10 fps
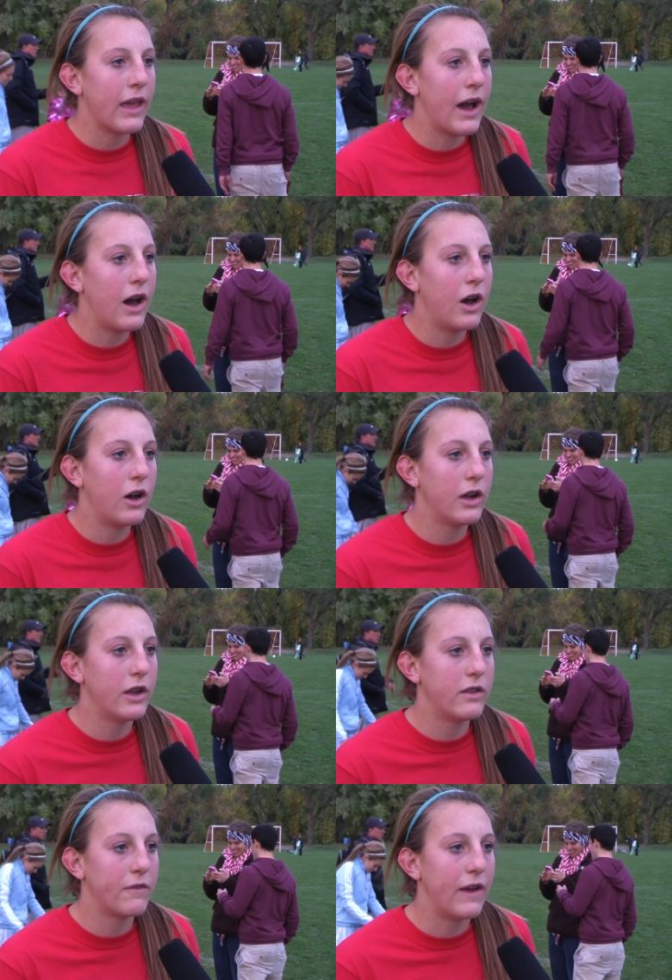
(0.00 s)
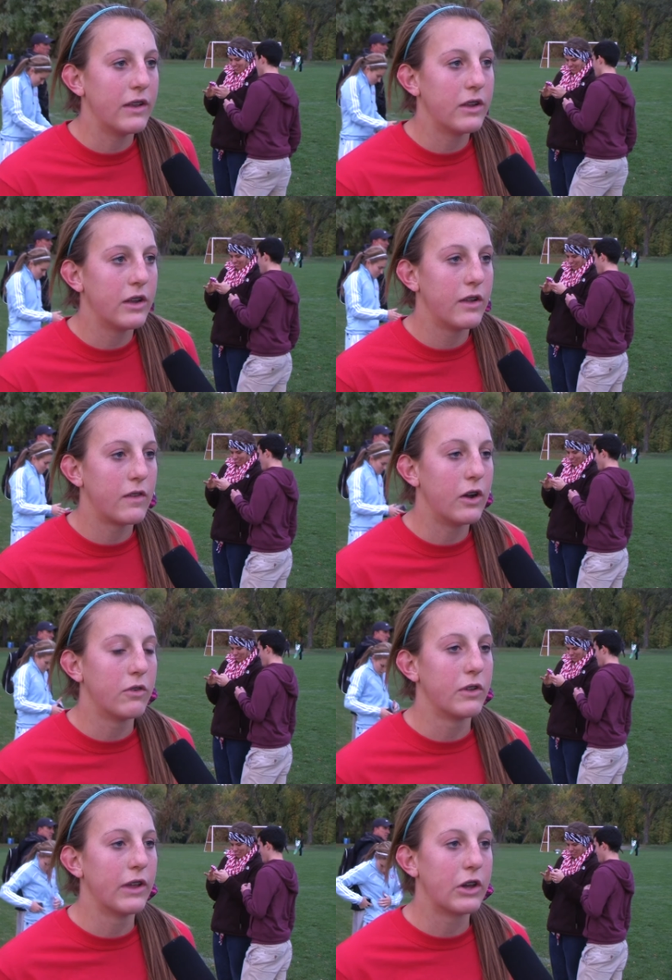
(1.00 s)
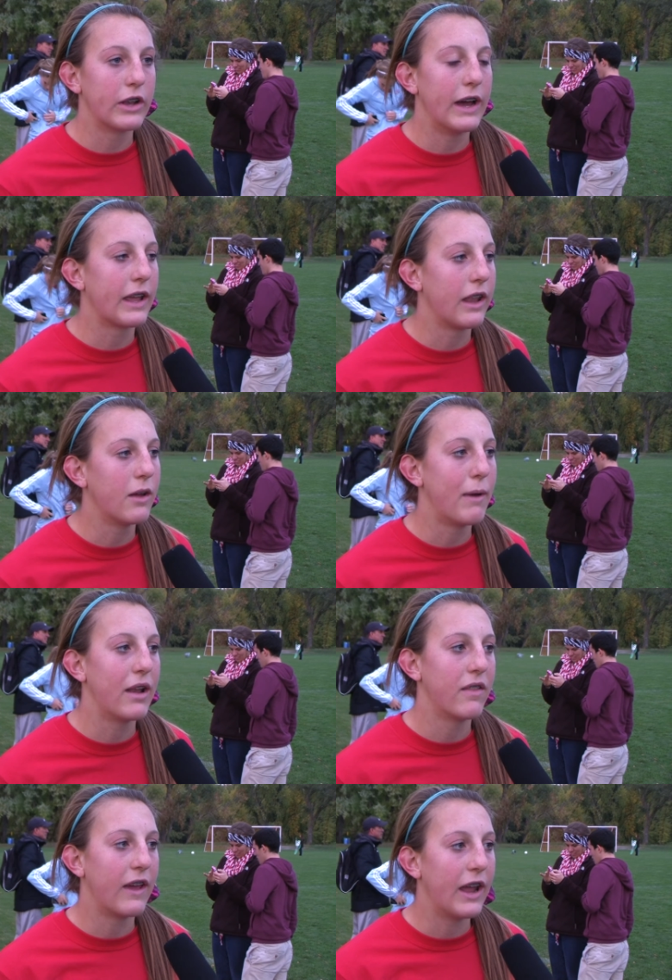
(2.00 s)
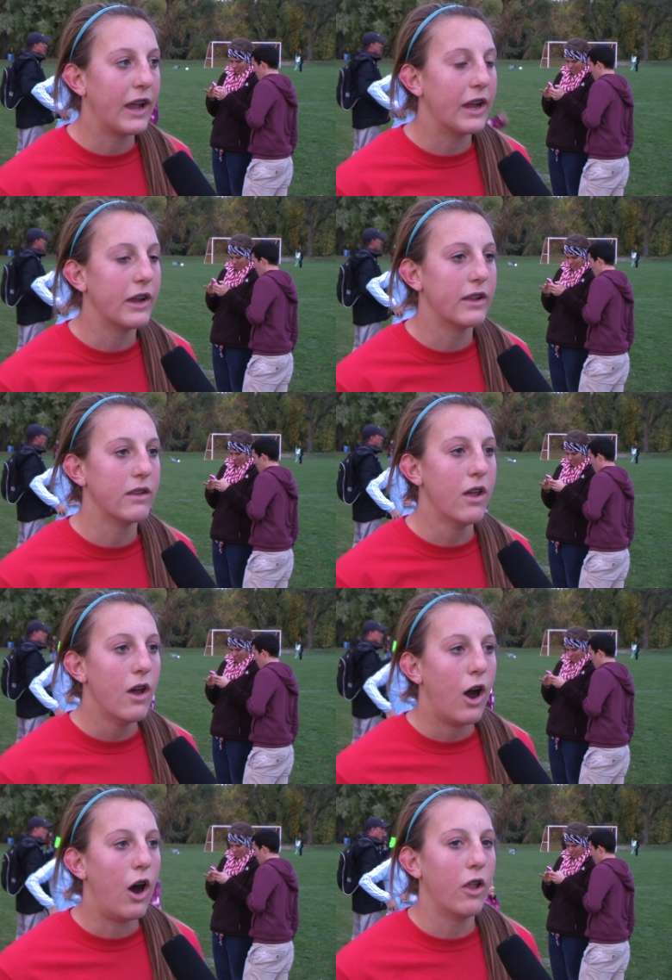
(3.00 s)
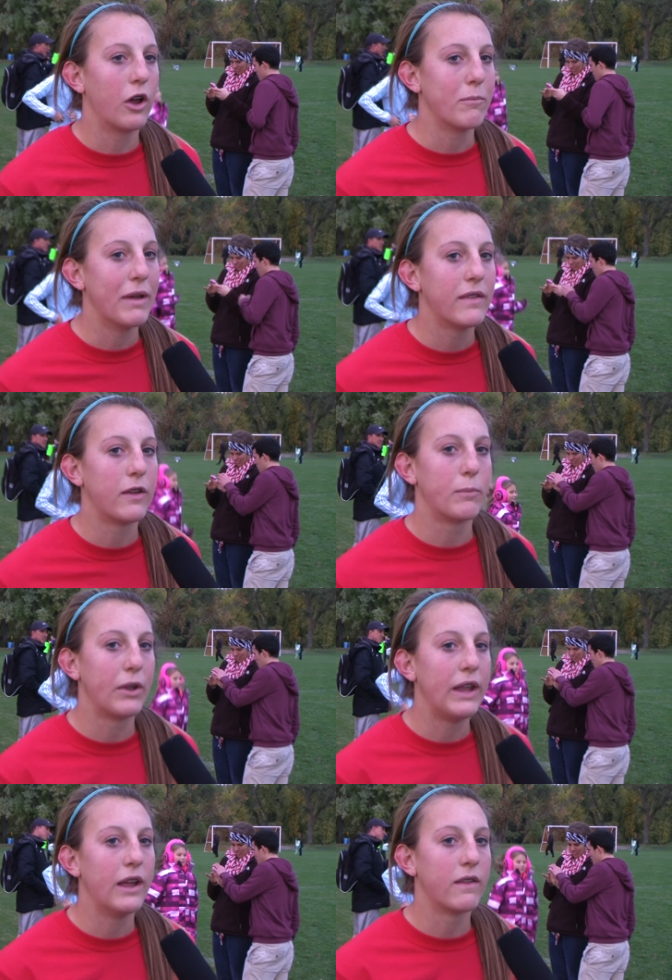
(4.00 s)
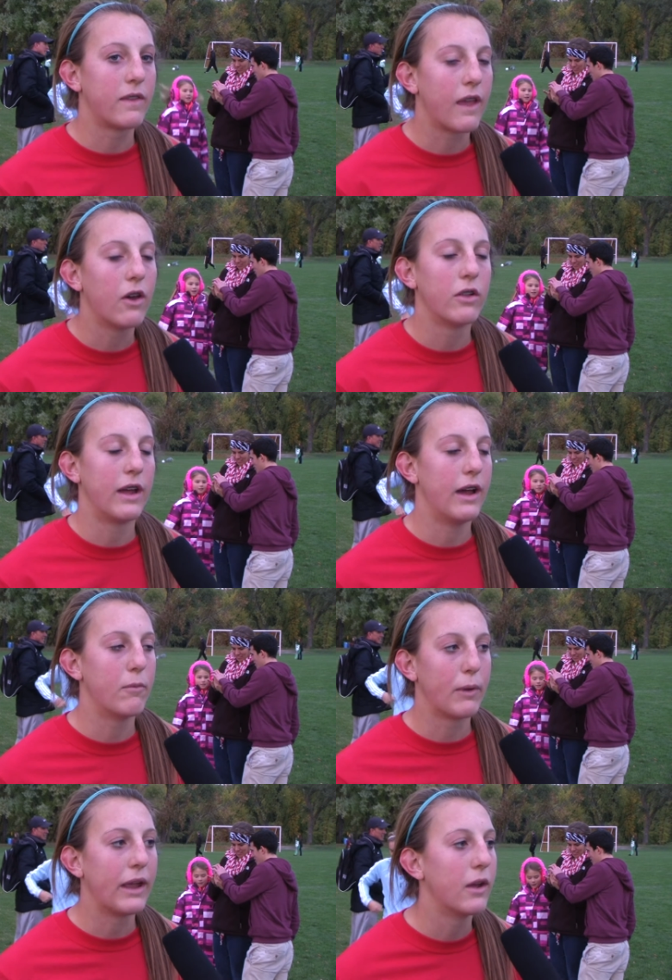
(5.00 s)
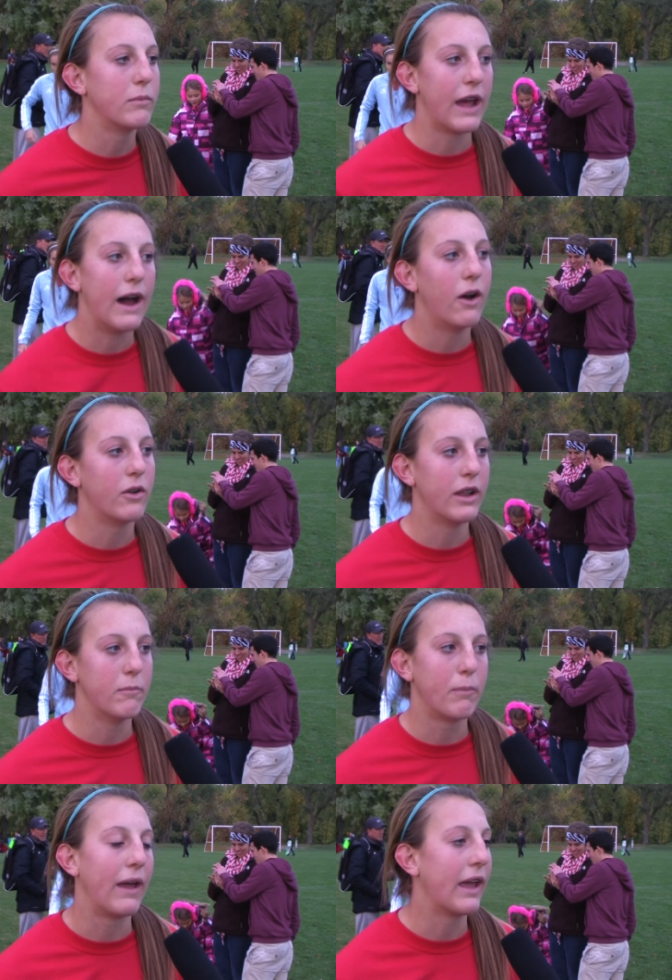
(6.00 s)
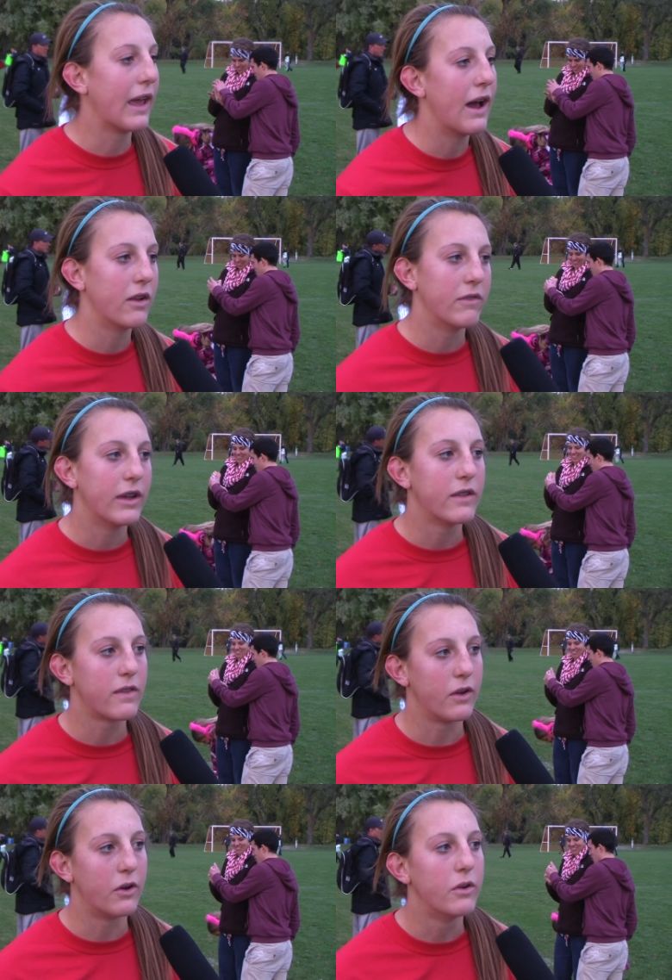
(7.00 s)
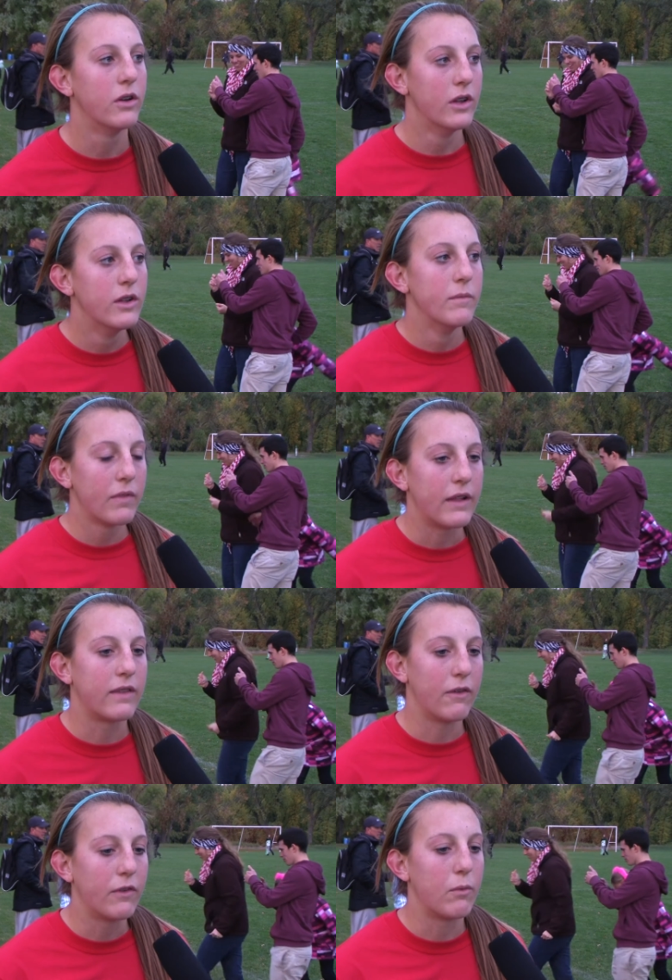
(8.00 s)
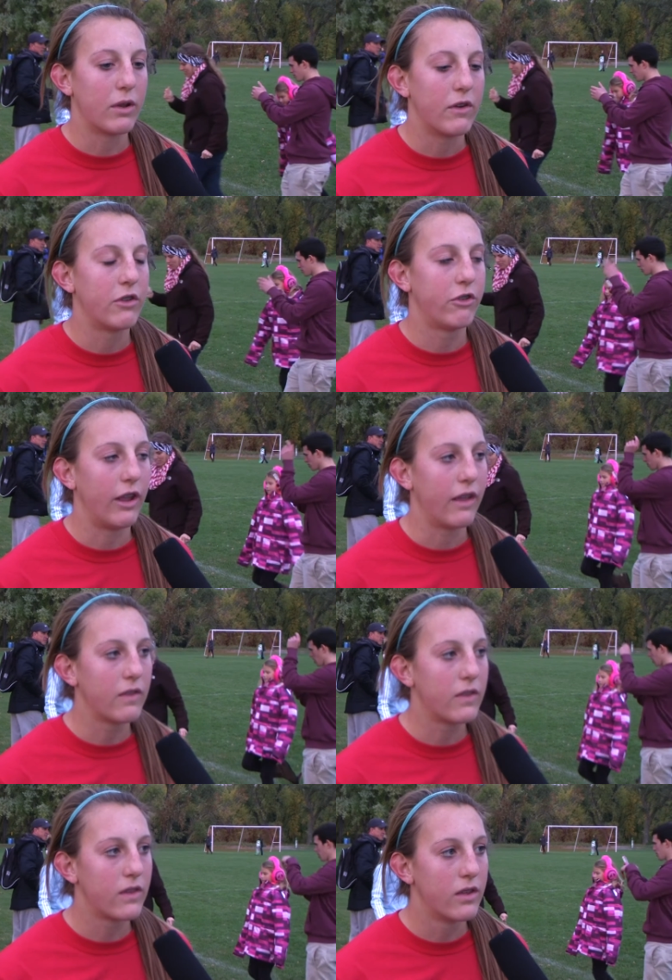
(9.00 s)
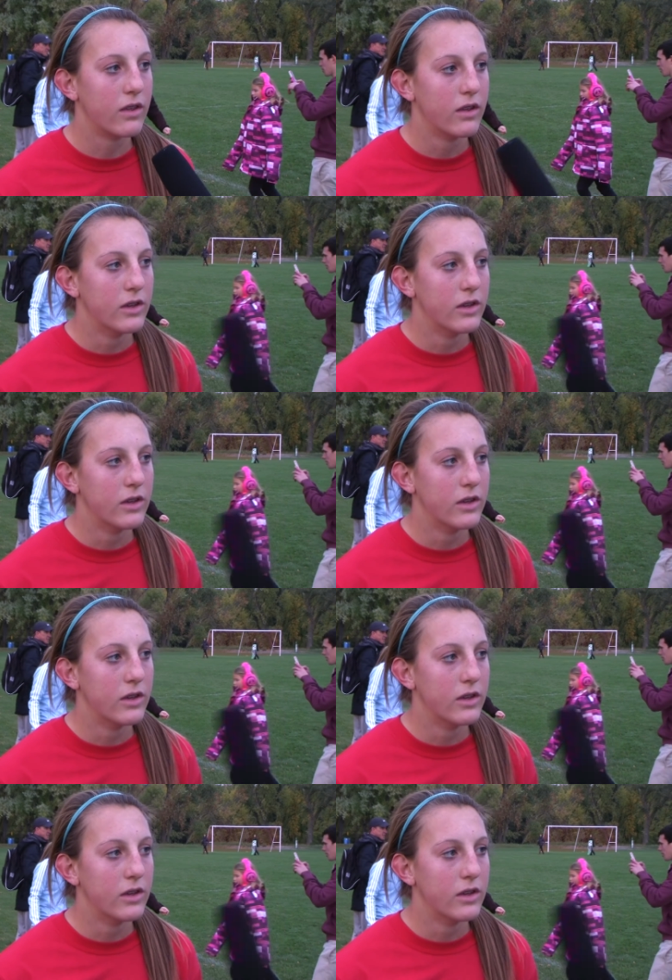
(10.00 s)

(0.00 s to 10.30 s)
Yeah, our defenders are really good at getting them out of the air, and all our mids are pretty skilled at bringing them down and playing out of it. So that's definitely one of our strengths.